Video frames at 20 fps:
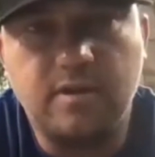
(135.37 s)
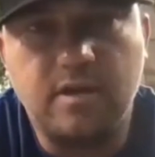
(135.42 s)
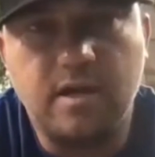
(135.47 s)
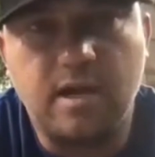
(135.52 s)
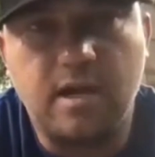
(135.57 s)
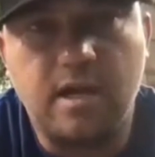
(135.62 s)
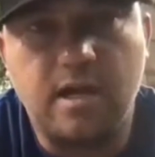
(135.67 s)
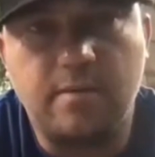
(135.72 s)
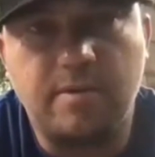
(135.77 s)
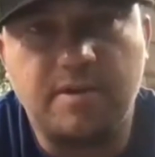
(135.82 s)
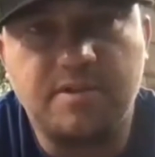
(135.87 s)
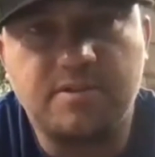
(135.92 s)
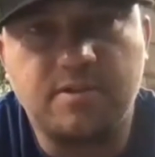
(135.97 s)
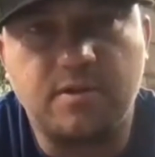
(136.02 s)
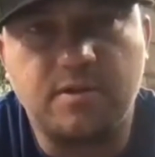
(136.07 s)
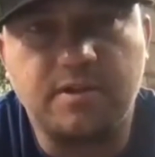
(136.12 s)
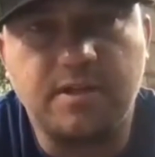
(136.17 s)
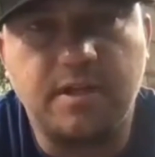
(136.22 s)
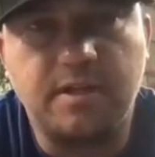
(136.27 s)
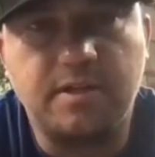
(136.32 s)
I
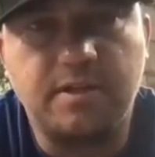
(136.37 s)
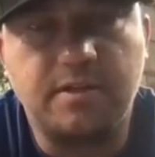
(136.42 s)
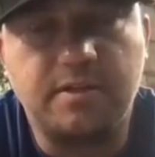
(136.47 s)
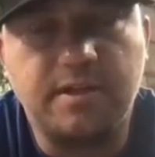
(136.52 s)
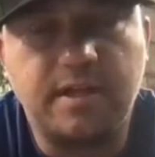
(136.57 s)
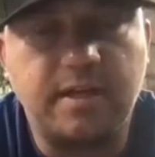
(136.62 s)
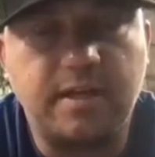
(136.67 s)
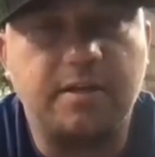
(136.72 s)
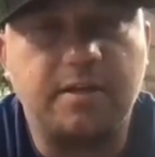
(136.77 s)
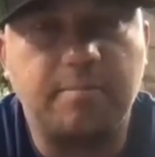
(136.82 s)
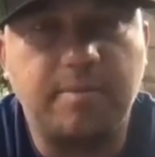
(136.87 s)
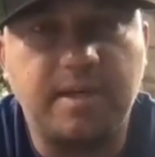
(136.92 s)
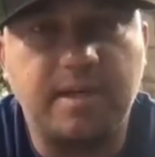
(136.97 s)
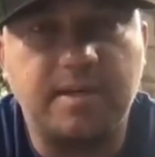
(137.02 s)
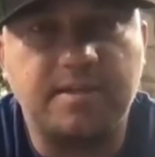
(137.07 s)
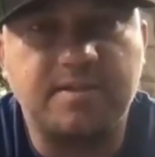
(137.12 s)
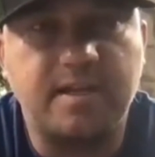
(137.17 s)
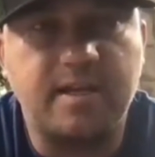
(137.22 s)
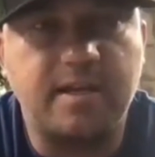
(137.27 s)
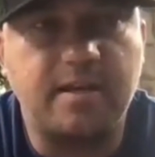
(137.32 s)
started getting into
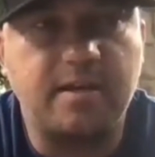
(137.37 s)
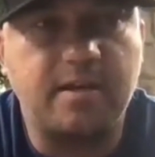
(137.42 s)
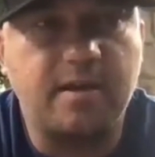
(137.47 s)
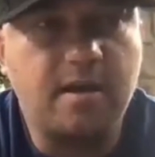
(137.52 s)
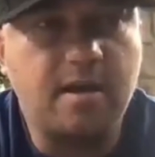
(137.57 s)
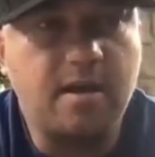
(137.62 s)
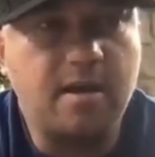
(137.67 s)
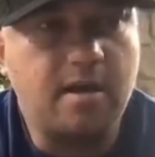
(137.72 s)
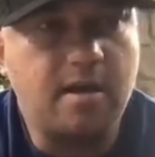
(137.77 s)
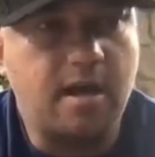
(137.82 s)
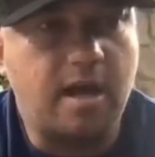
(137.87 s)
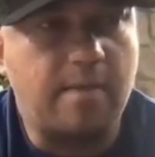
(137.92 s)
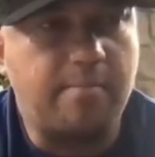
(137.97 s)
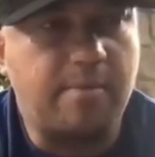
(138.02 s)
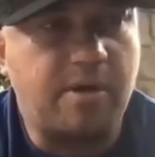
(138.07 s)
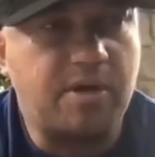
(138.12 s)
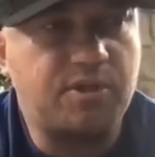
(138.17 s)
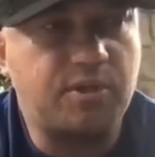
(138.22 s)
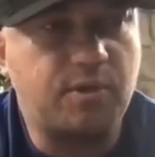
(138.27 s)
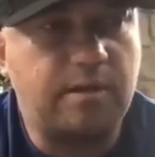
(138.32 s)
PSA.
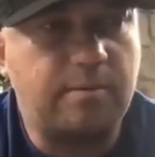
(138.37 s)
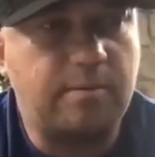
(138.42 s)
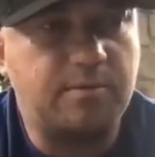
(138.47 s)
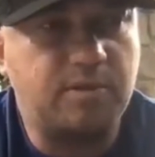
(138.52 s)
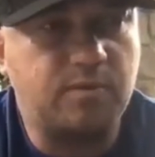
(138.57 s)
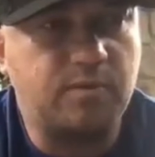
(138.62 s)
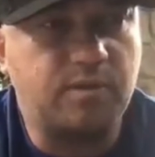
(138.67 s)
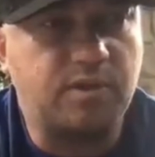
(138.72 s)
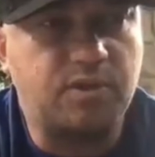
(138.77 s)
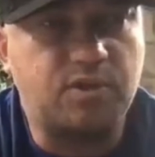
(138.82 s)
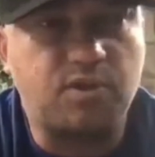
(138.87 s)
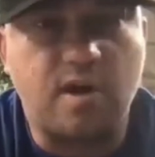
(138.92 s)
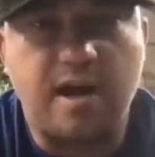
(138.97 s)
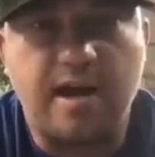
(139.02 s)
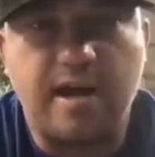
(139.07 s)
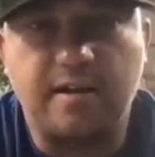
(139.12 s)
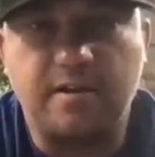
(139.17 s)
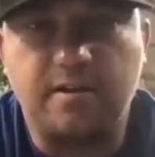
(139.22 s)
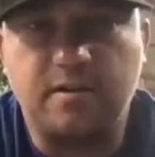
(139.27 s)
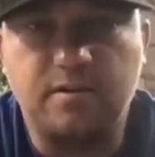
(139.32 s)
I showed up to a
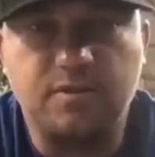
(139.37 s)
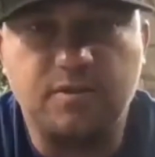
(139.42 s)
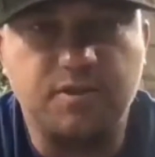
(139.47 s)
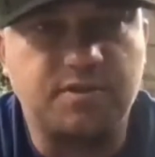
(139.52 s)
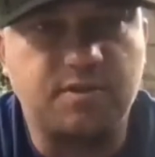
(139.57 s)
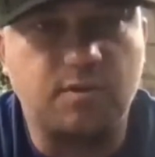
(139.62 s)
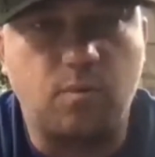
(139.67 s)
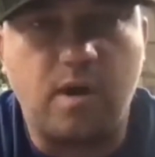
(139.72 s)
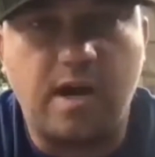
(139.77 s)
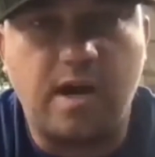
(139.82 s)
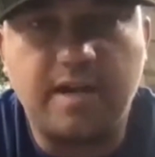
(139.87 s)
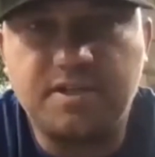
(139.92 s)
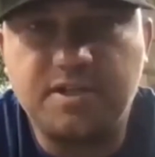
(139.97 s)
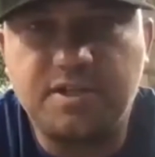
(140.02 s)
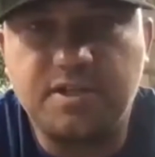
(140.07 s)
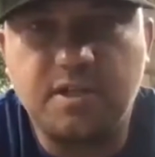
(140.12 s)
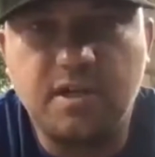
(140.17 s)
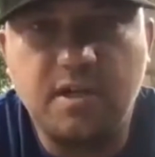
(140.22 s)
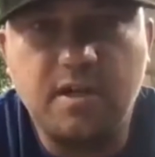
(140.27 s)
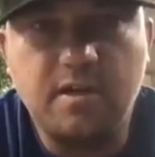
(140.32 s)
trial just to
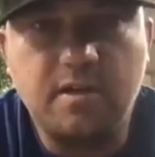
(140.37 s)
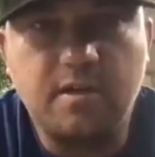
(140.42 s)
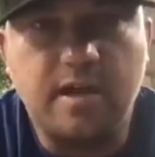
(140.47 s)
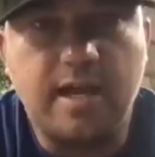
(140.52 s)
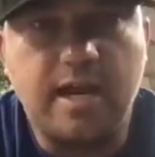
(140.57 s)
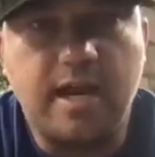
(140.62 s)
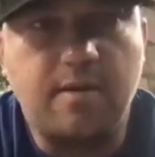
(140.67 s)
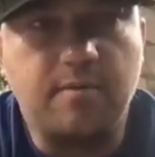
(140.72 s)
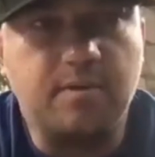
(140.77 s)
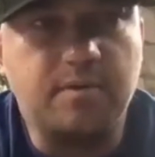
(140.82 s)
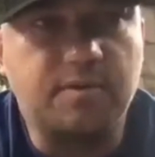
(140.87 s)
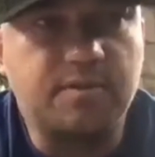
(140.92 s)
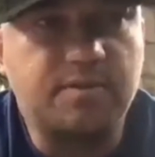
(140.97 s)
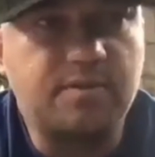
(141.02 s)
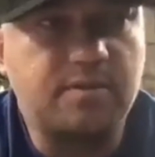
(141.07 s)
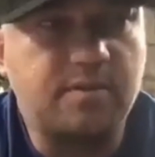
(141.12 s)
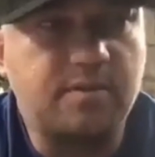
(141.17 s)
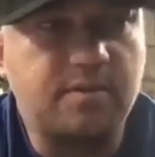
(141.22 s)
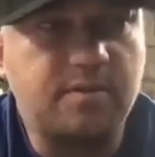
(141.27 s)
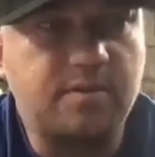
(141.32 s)
watch, and I
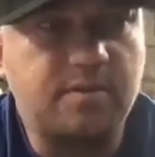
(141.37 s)
was